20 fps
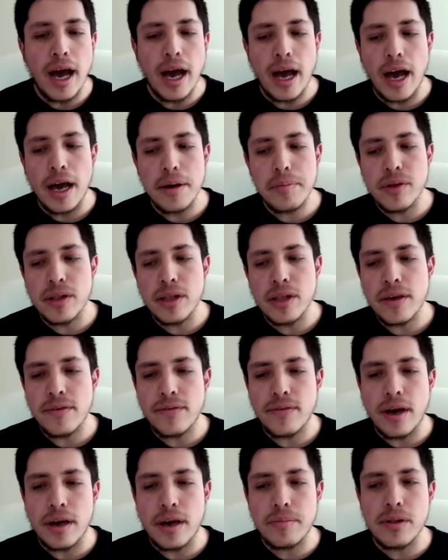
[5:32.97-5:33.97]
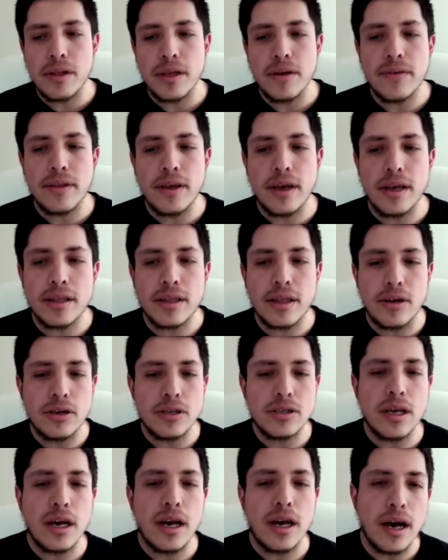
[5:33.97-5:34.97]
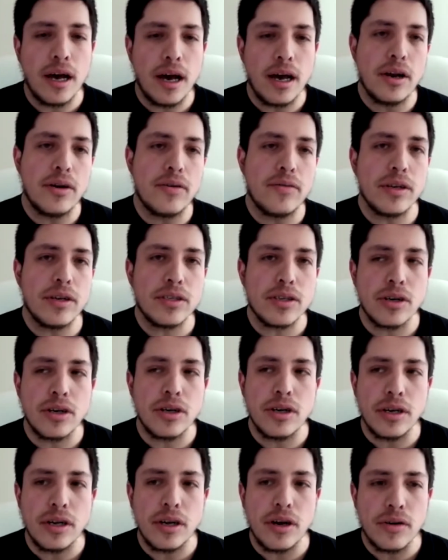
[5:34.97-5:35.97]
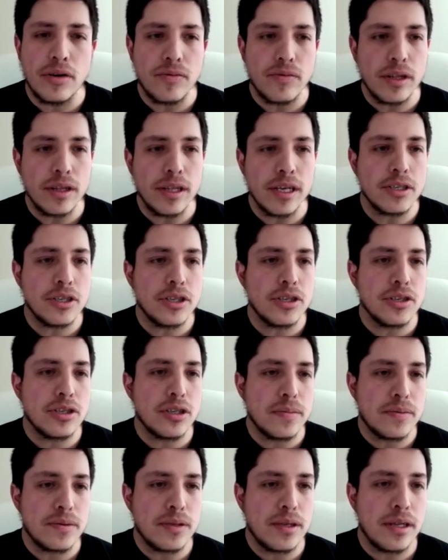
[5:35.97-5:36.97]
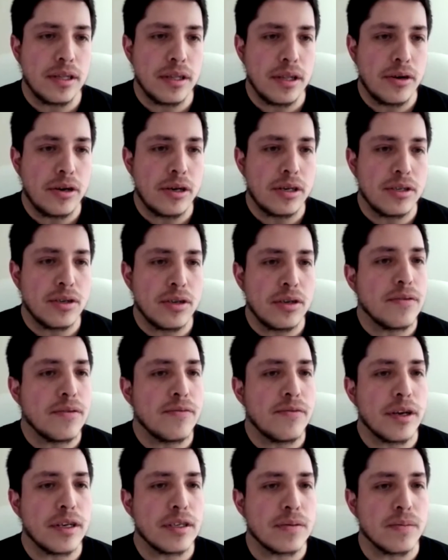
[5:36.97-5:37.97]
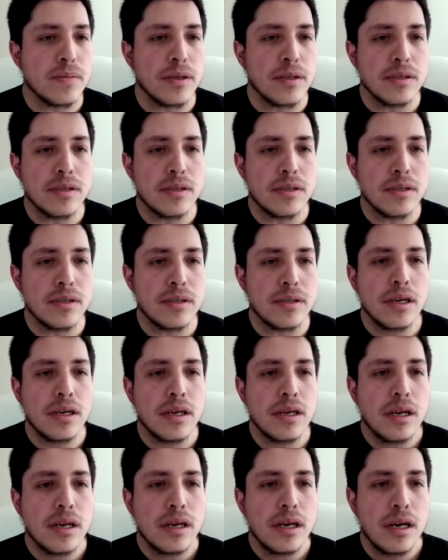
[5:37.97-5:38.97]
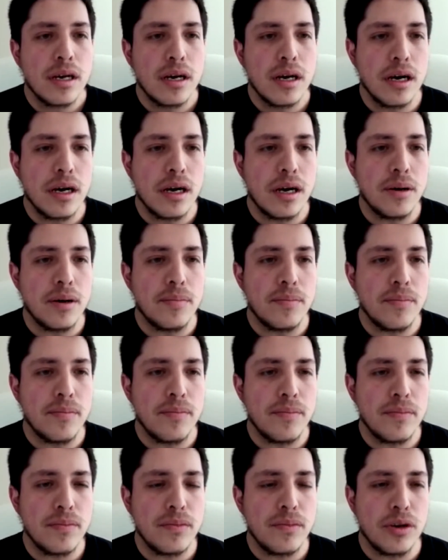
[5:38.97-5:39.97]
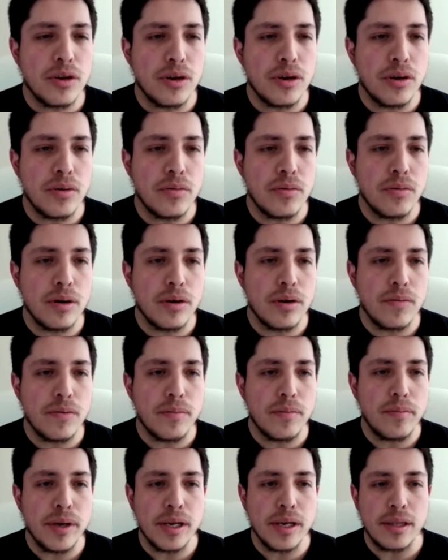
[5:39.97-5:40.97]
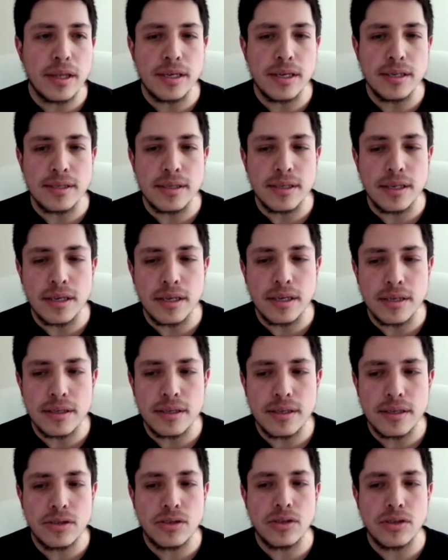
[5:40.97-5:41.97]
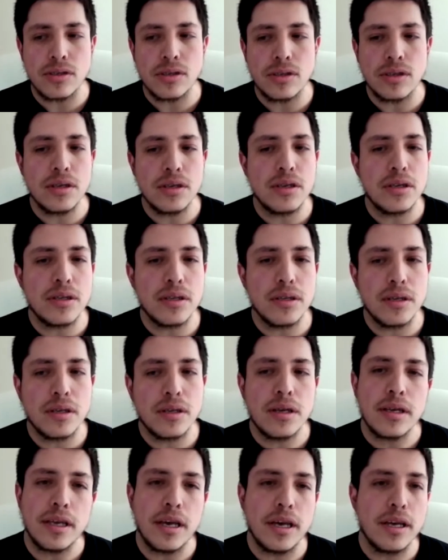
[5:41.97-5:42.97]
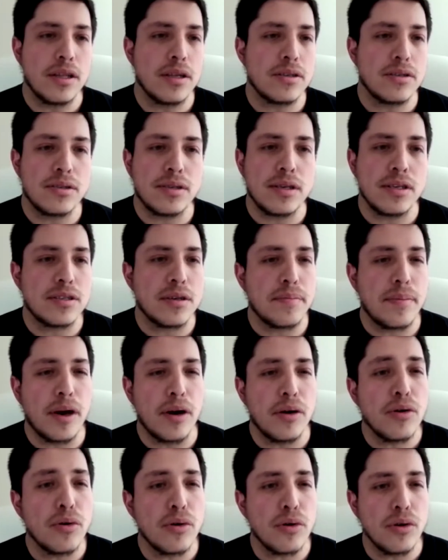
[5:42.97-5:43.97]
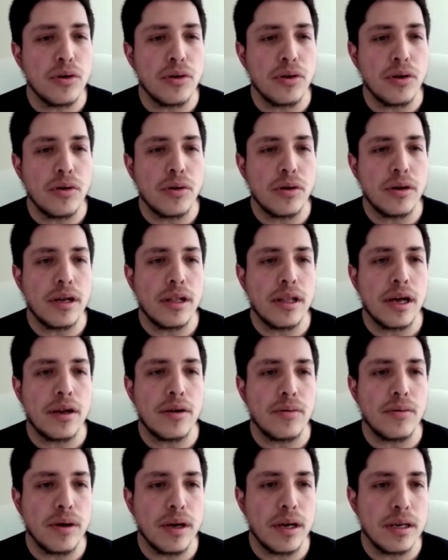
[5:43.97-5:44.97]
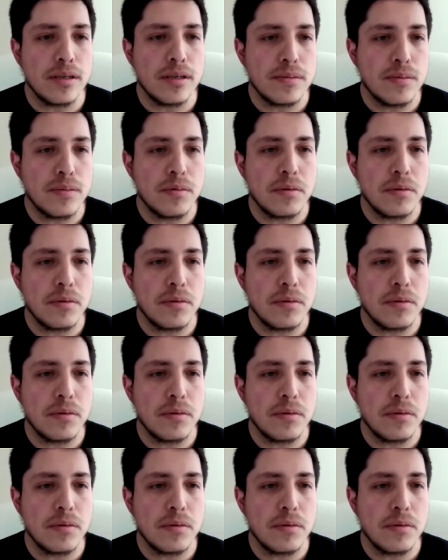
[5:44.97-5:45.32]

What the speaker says: I believe that there's a higher return on relationships than there is on investments. One of the big things is just, again, it's about who you know in a lot of ways.